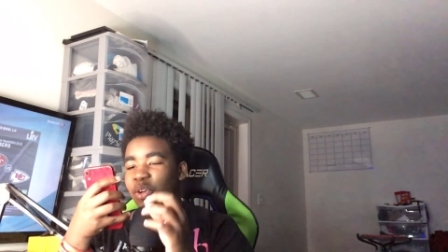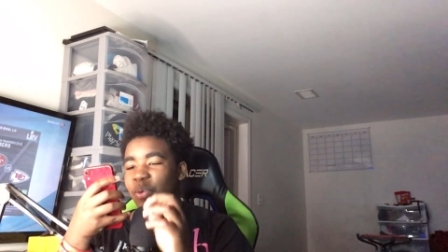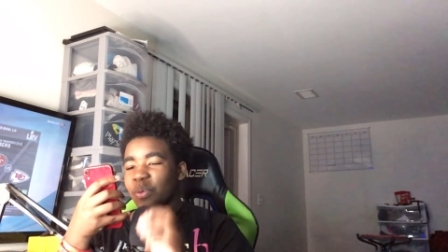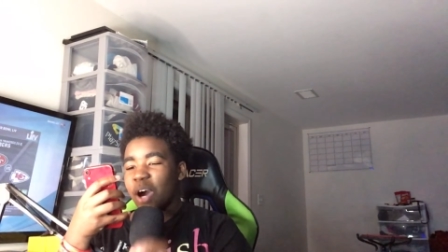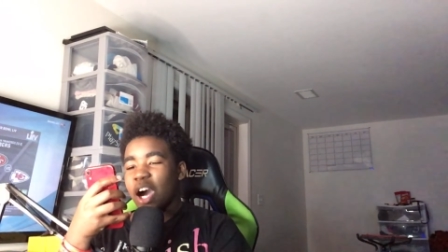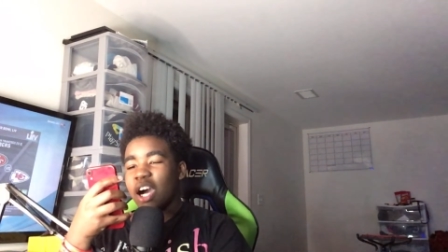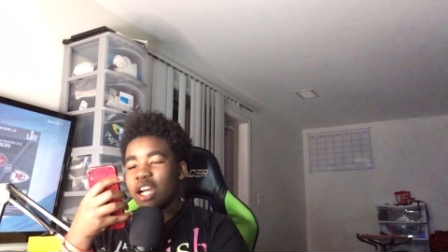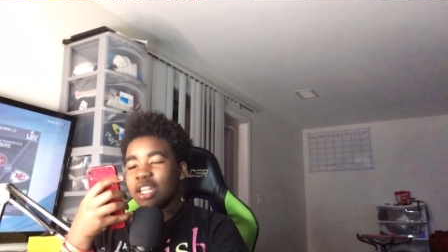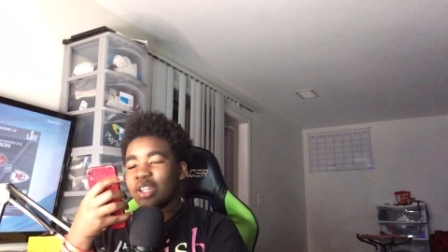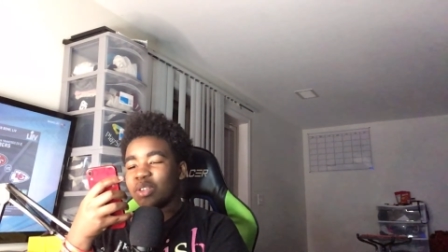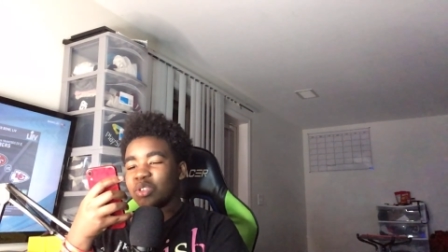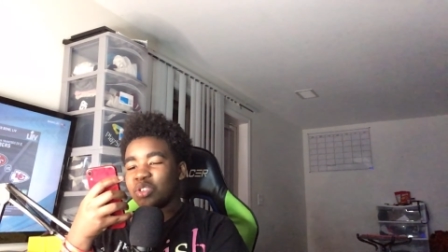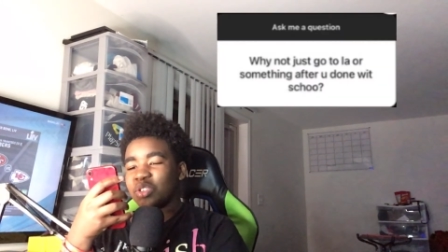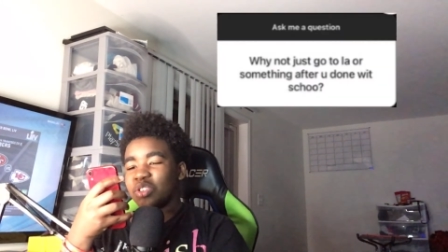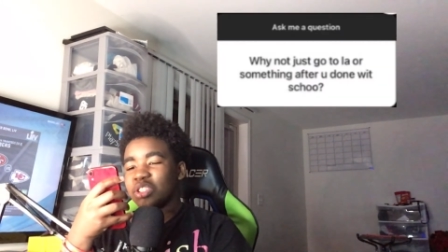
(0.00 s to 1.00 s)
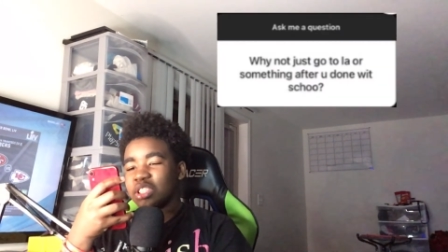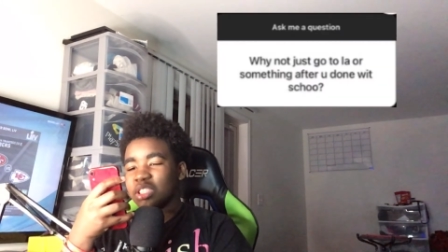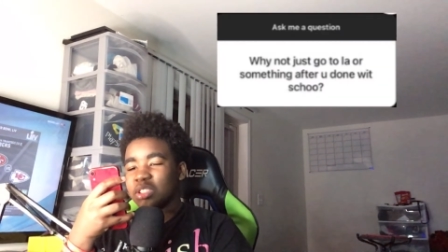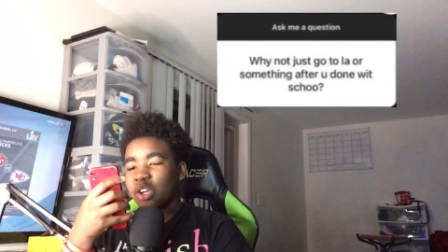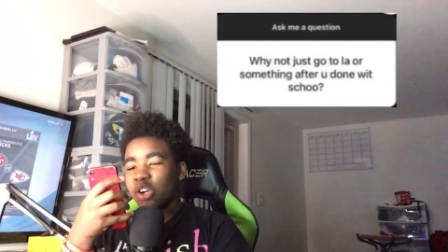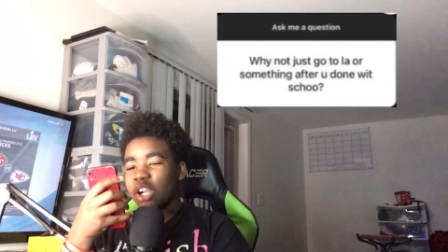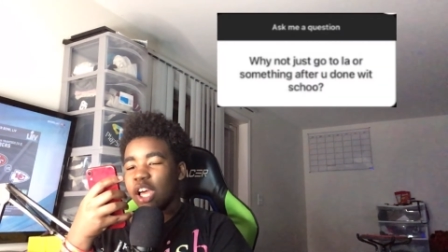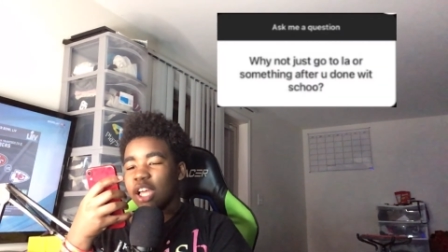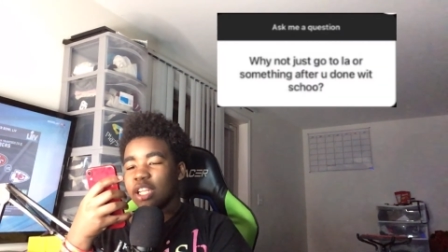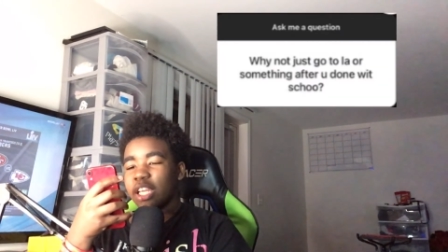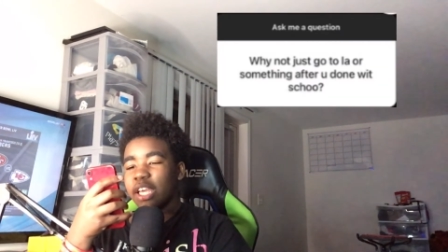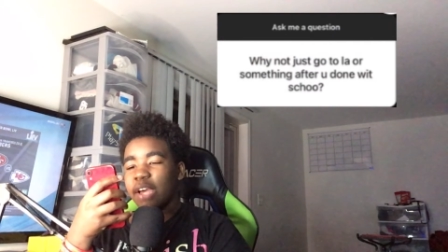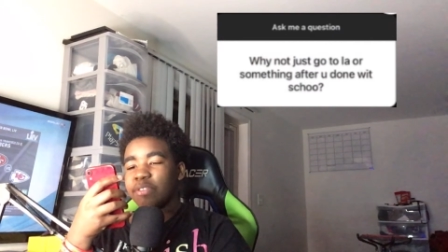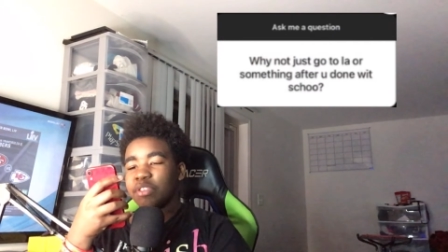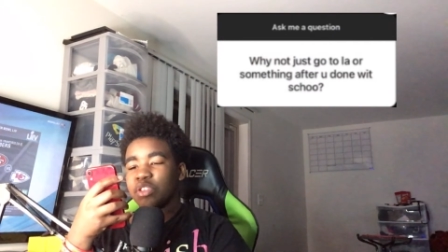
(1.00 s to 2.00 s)
why don't you just go to
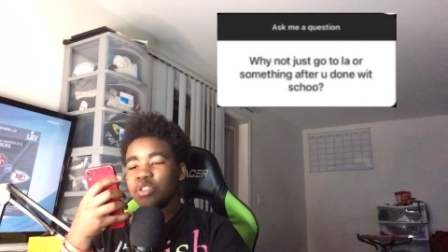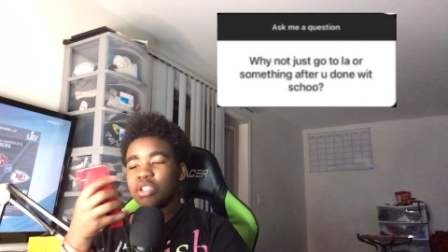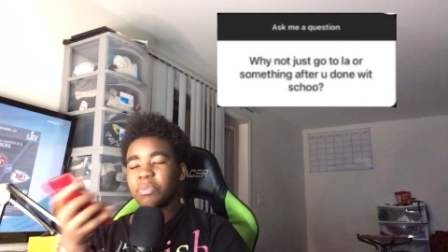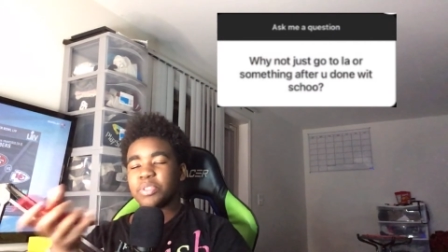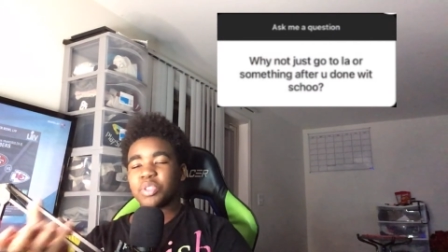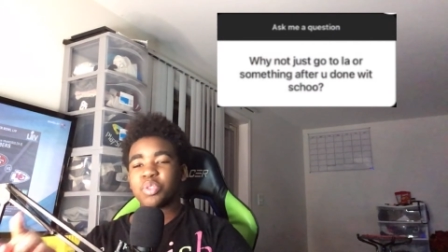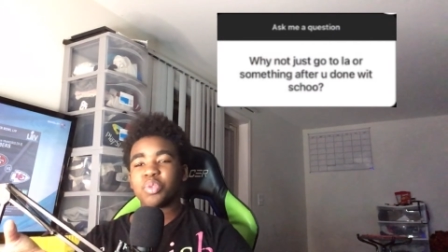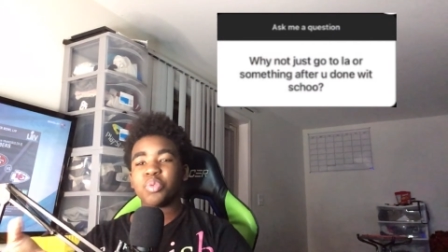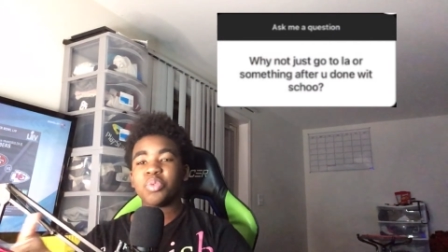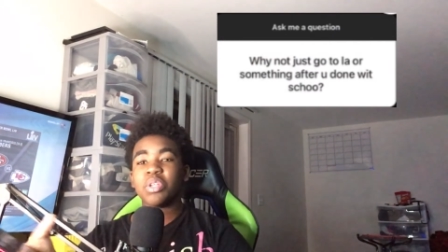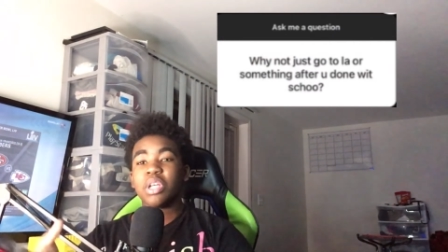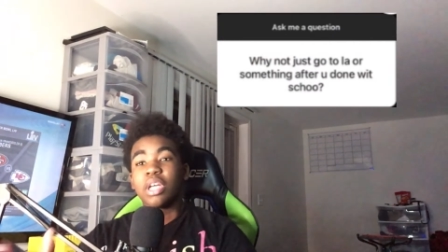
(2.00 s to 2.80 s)
LA after you're done with school?